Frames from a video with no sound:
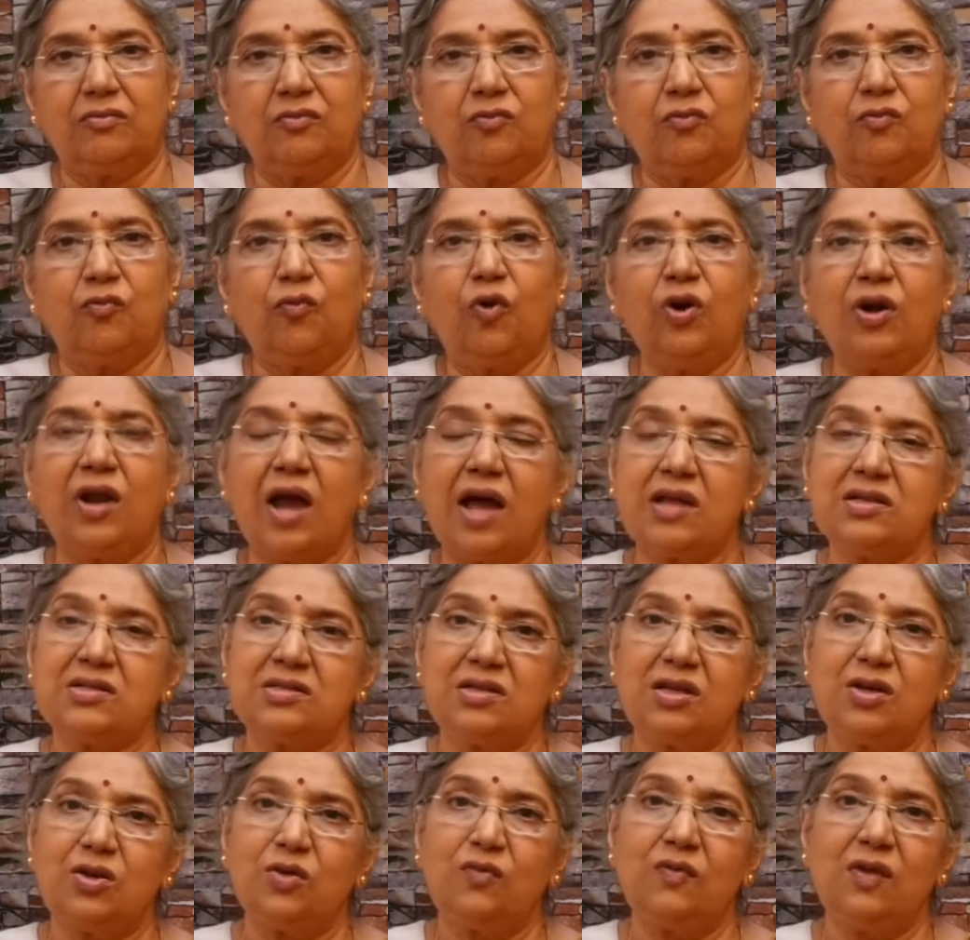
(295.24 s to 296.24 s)
what
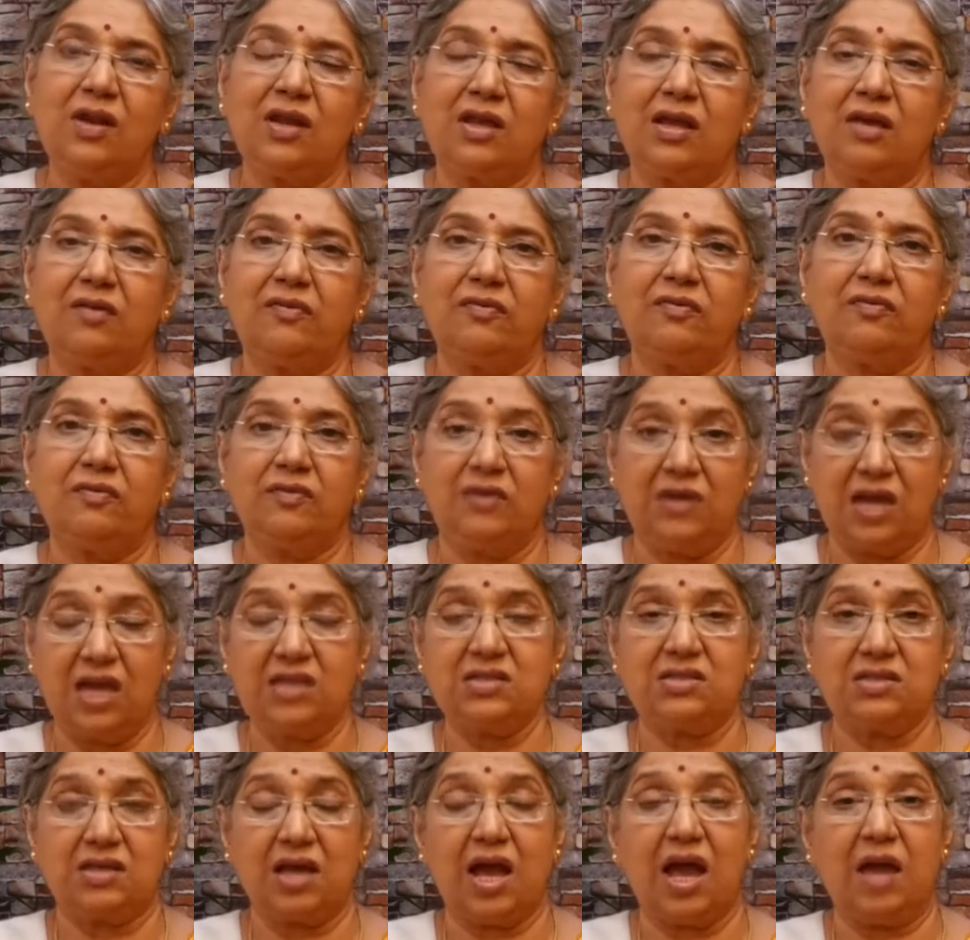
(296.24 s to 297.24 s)
answer you will give?
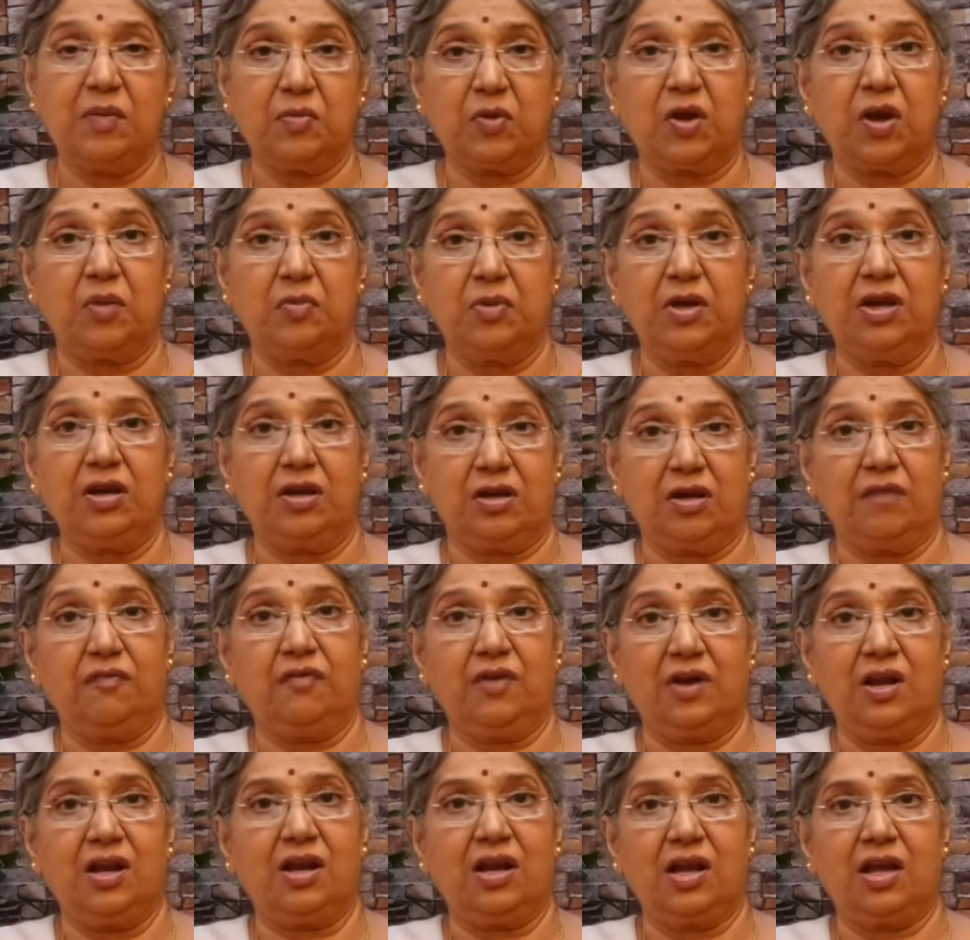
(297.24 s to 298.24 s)
Yes, I am coming,
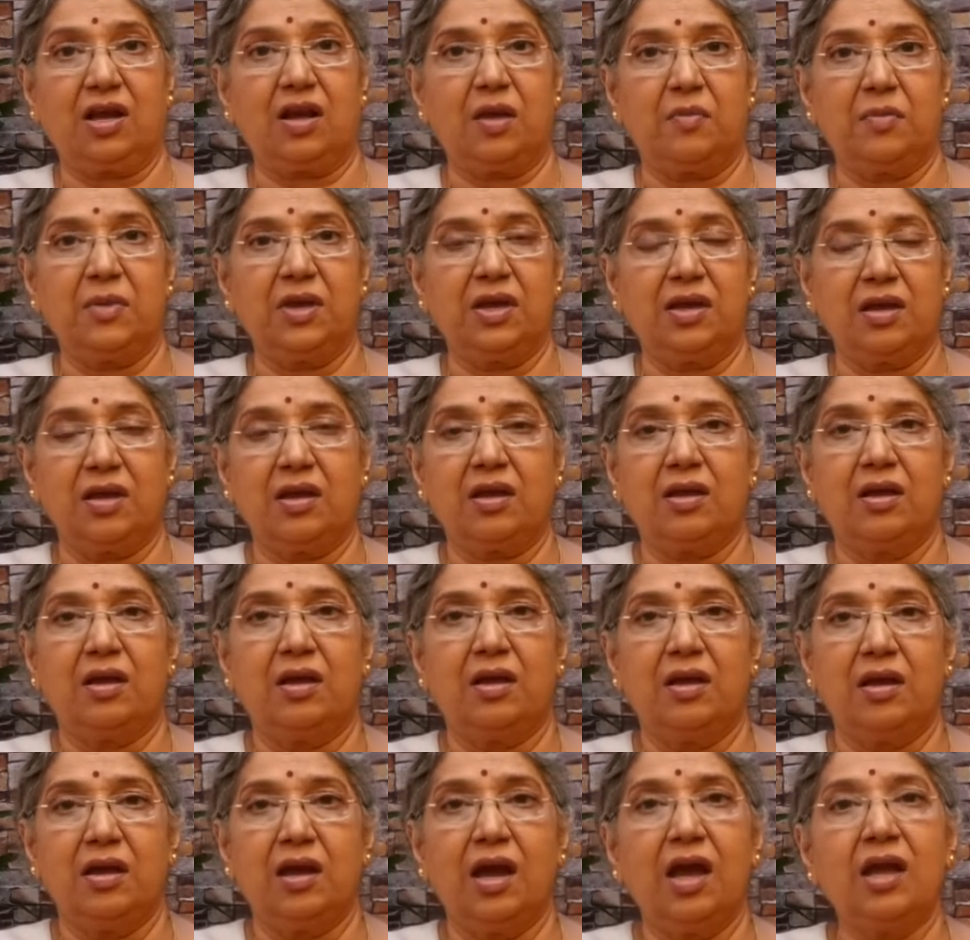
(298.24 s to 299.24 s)
definitely coming.
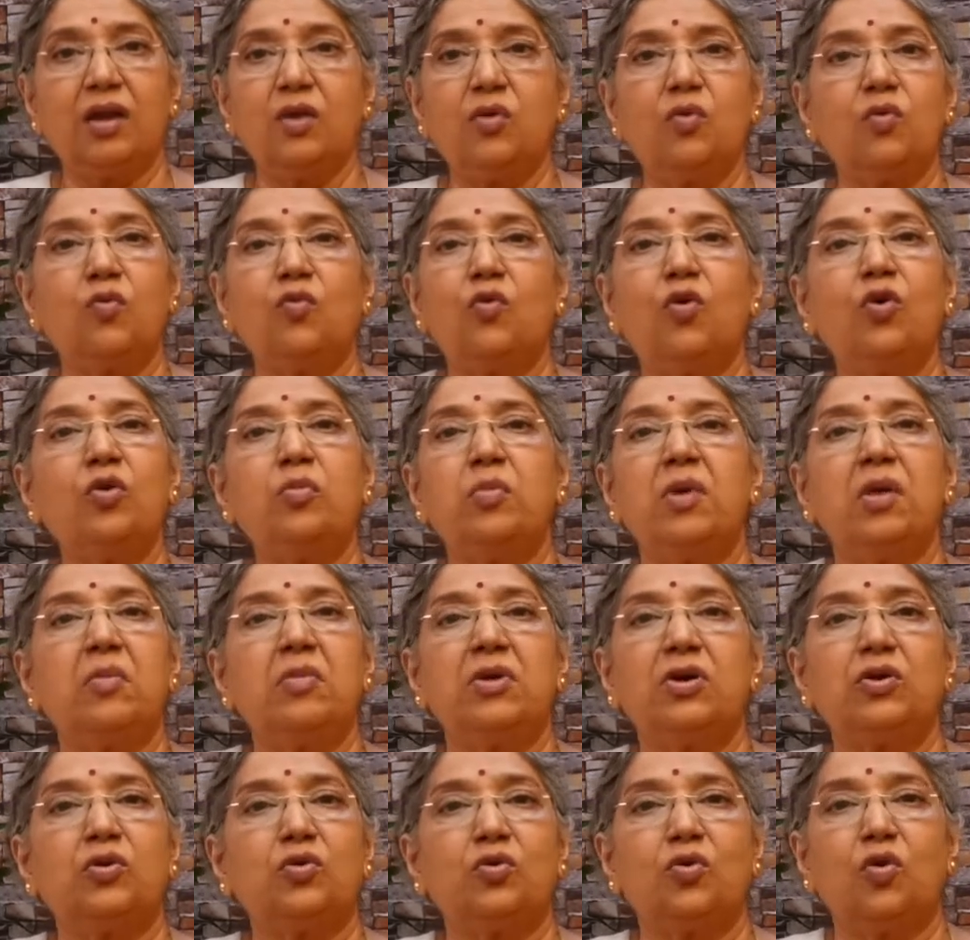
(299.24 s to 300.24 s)
And you won't be
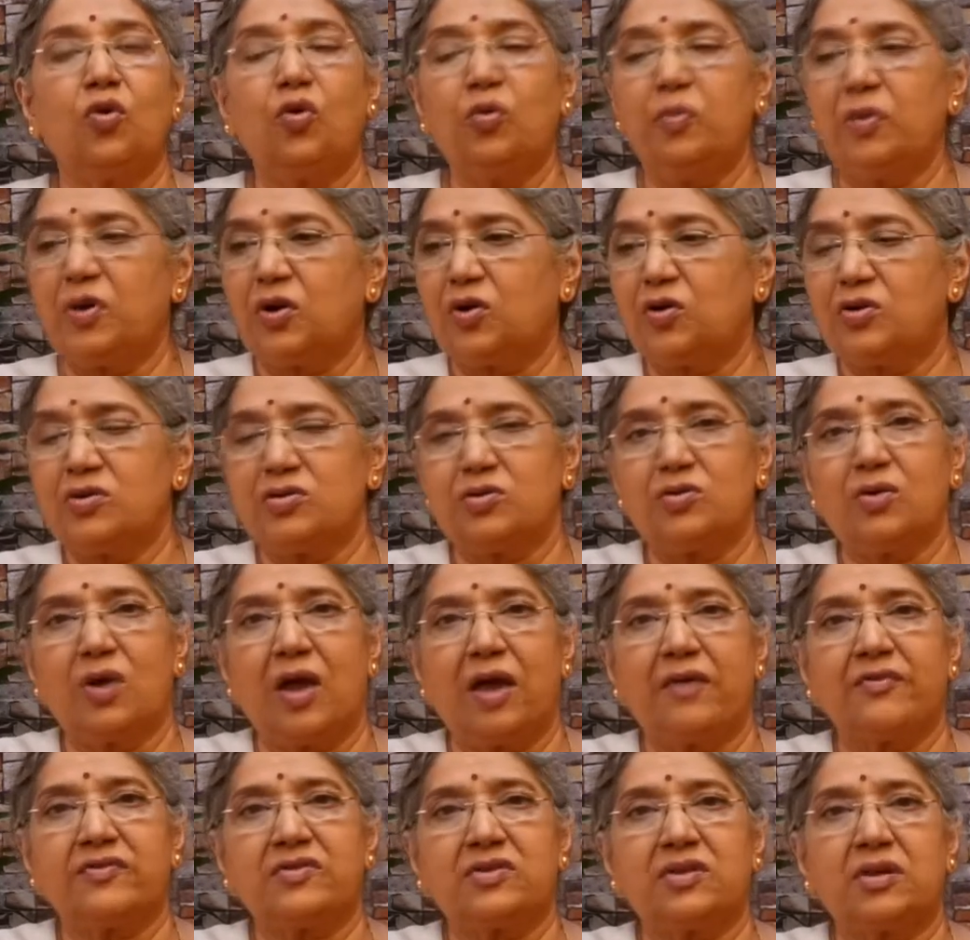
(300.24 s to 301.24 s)
able to go because you
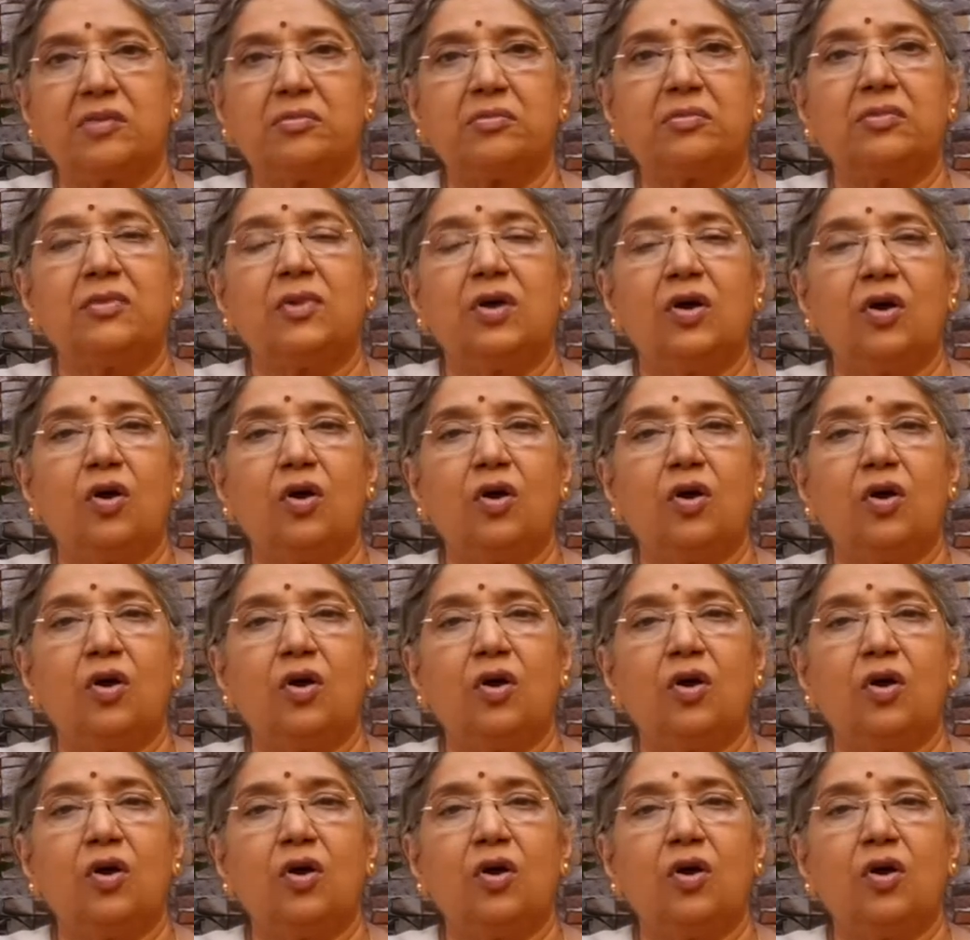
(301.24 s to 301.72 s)
have some